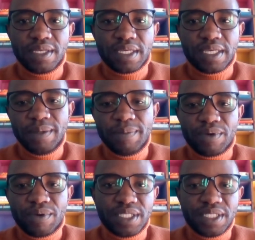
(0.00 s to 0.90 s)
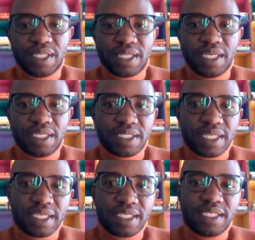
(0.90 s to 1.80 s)
key policy things
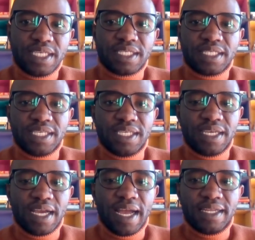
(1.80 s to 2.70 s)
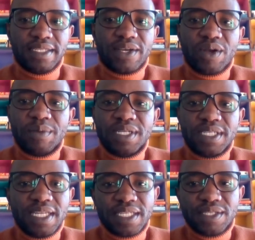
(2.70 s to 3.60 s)
like CSE, and the community does